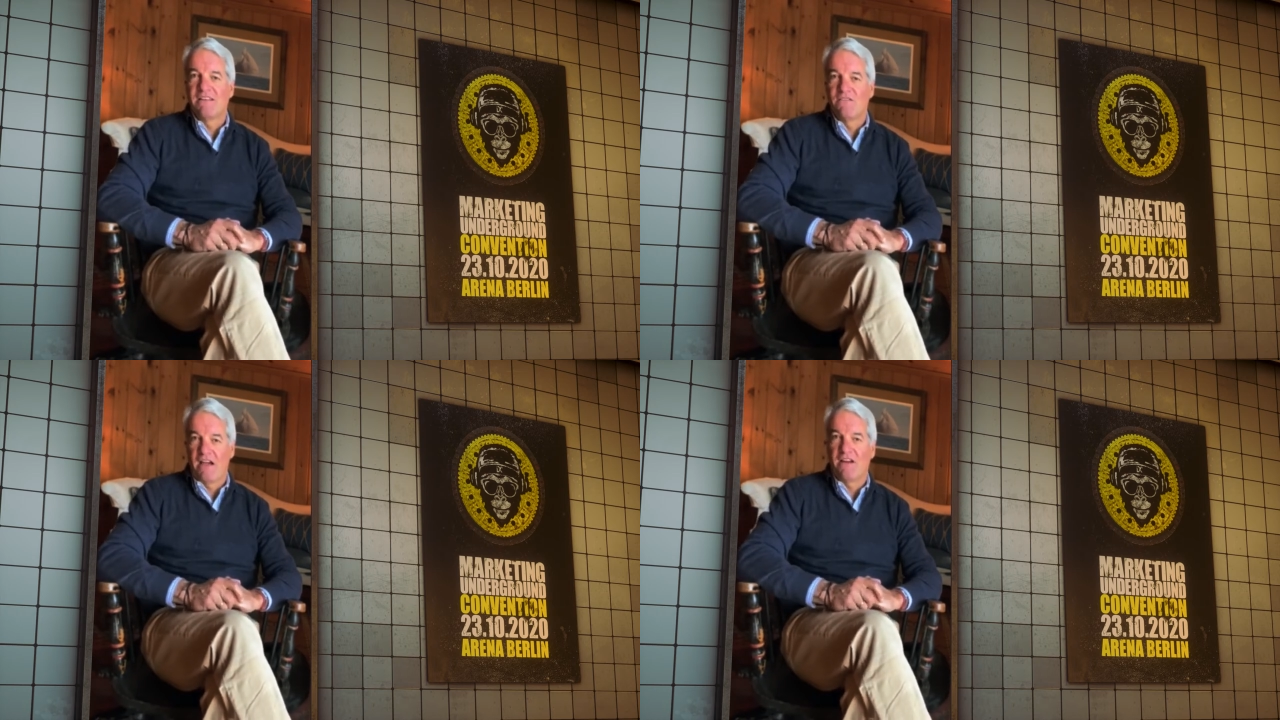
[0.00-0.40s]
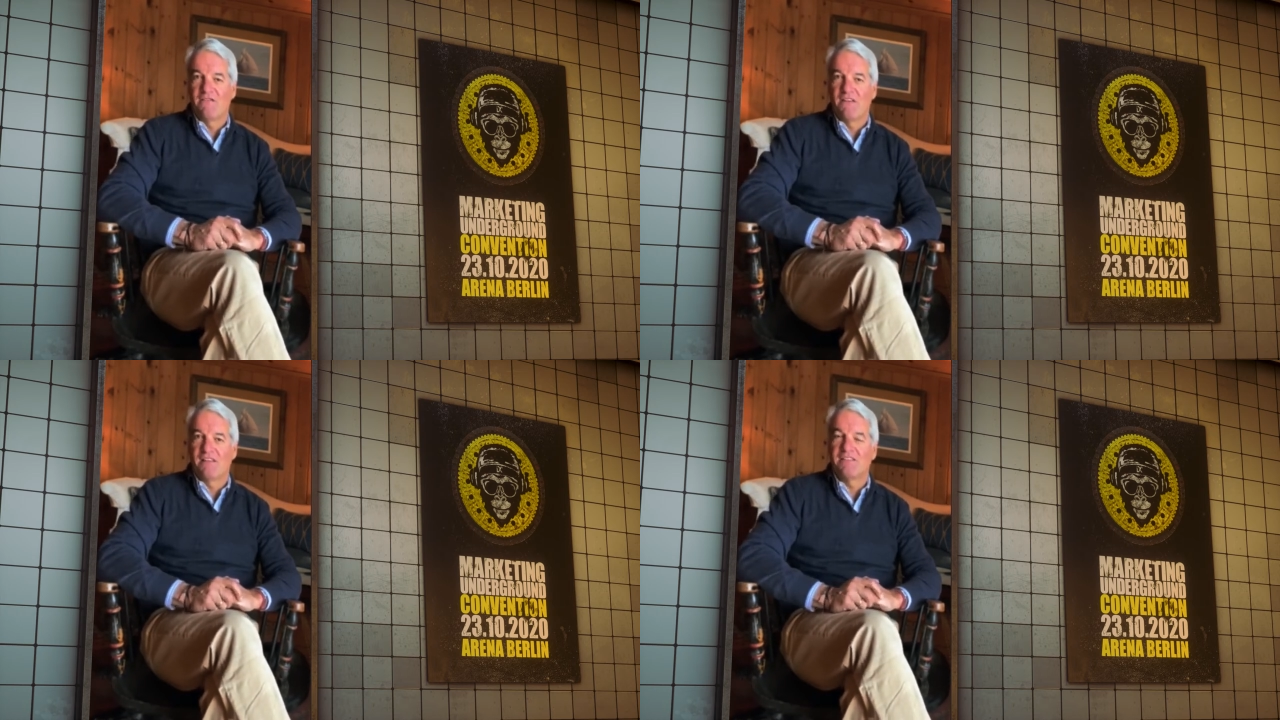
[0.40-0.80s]
Fyre
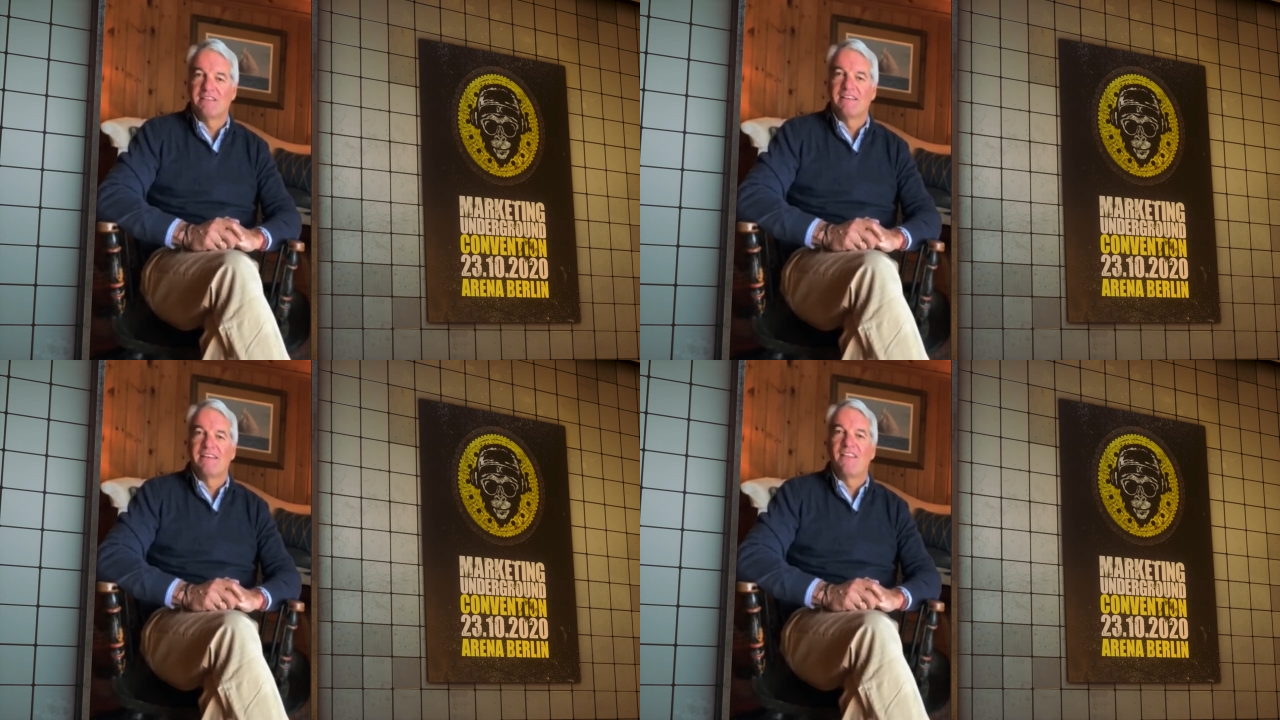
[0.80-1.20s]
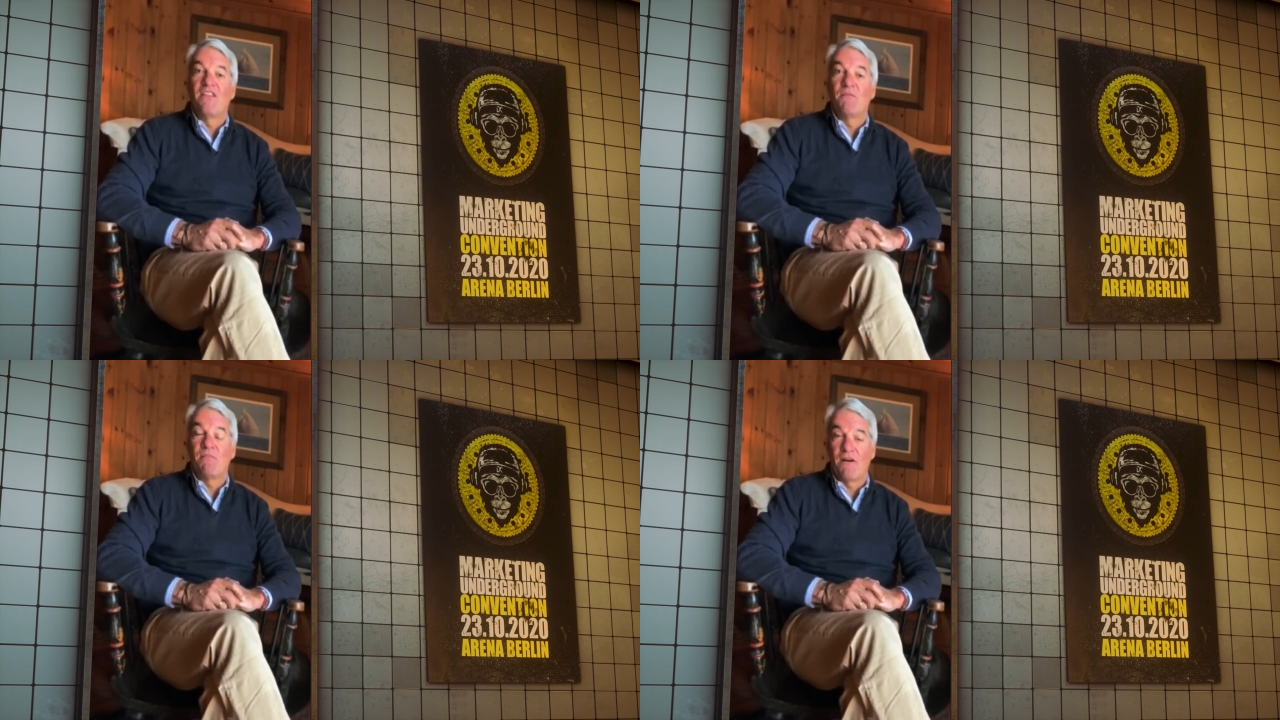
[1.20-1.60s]
Fest,
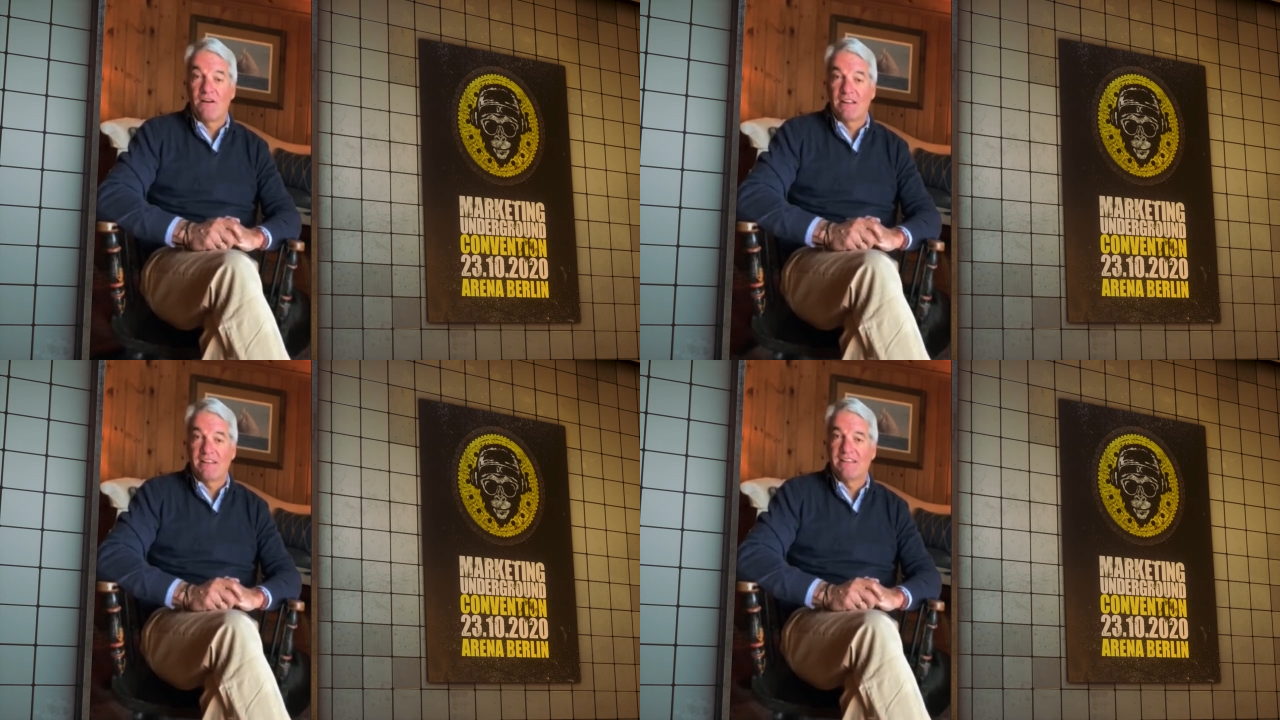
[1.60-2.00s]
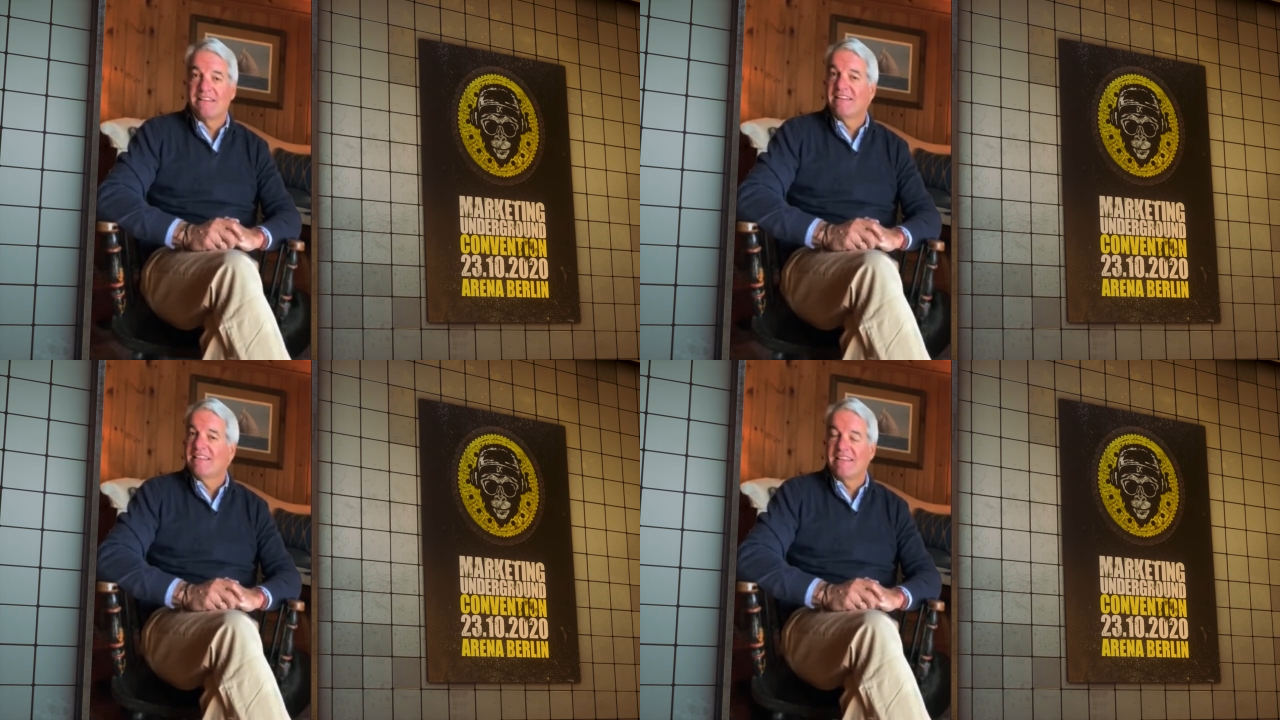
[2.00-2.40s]
The Party
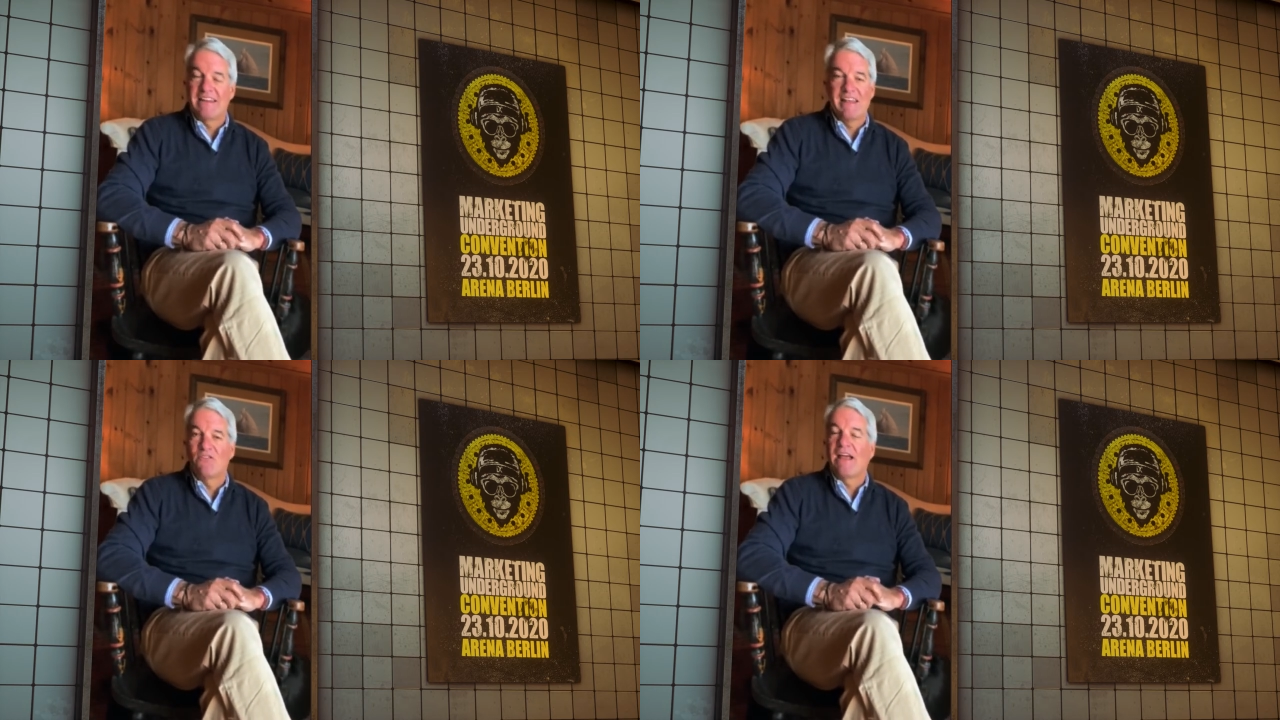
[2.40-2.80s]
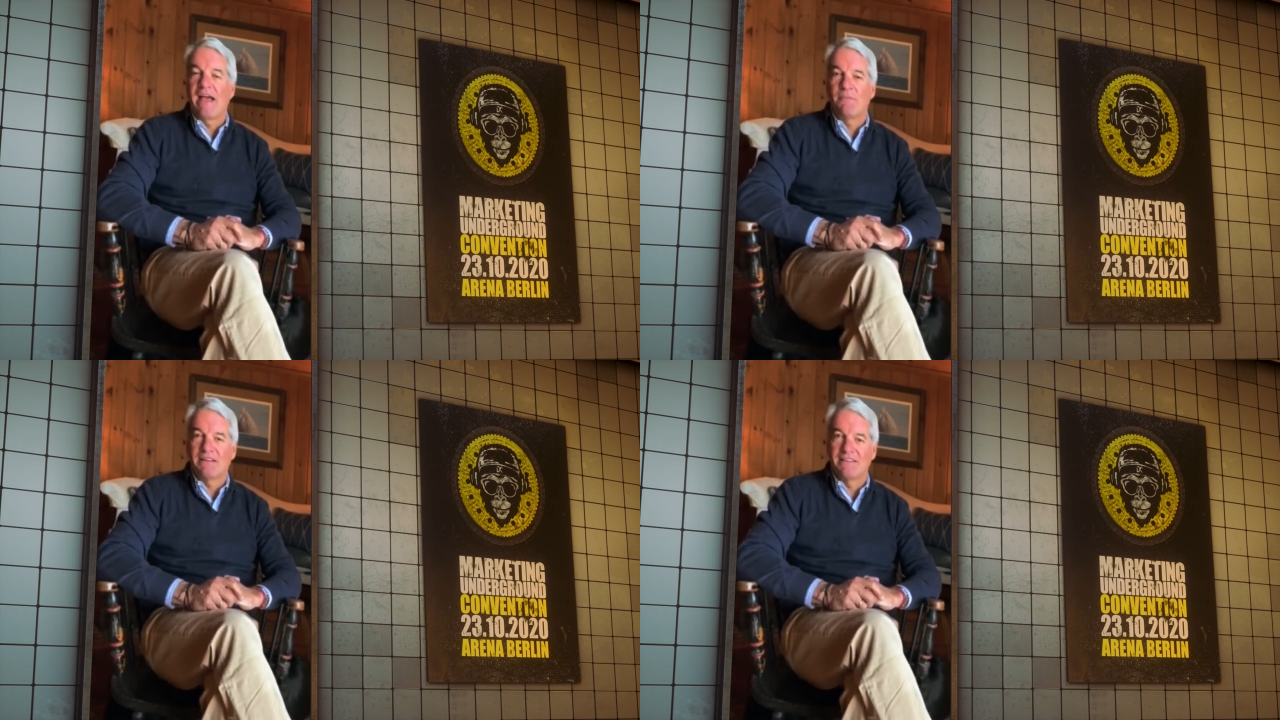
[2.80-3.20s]
That Never
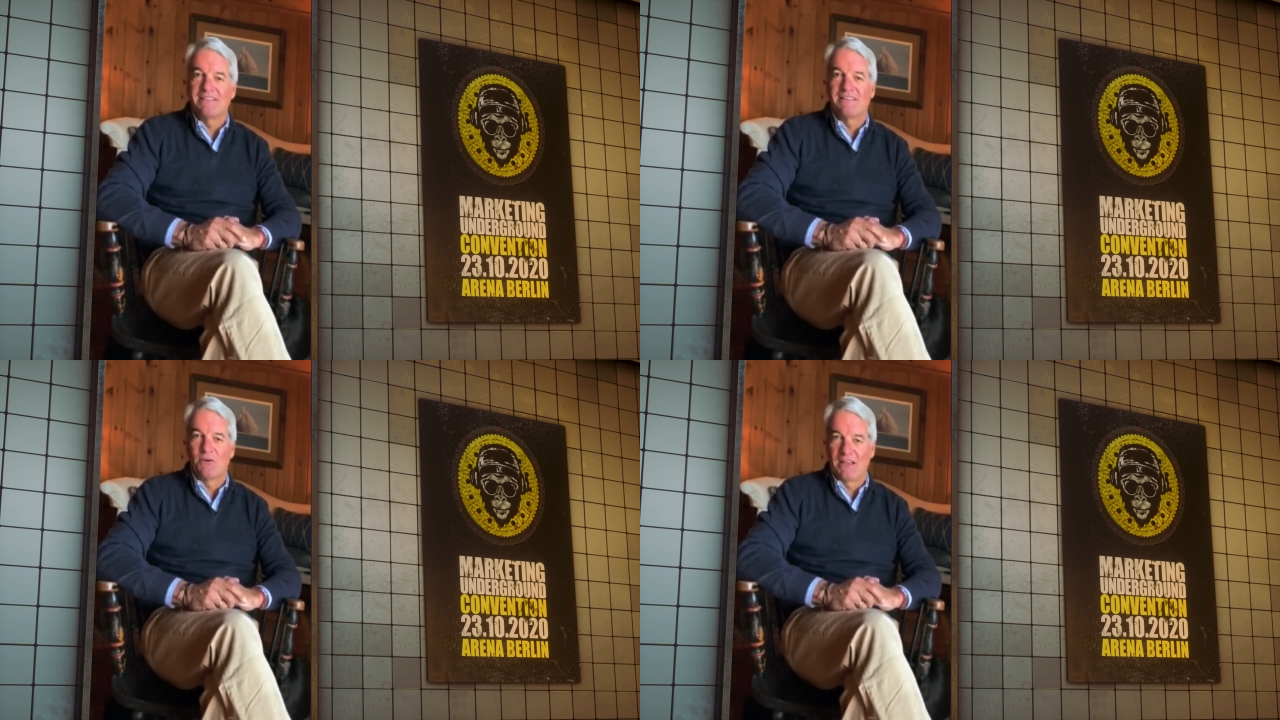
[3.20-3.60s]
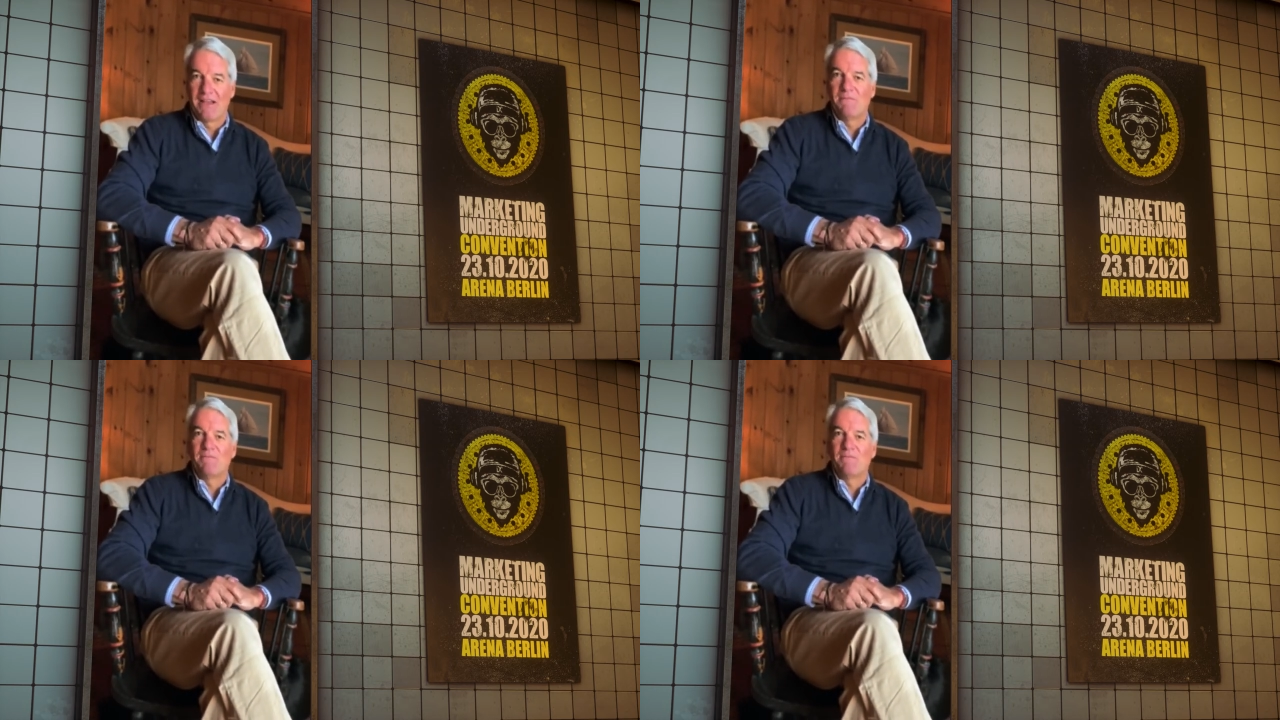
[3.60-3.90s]
Happened. Oh yeah.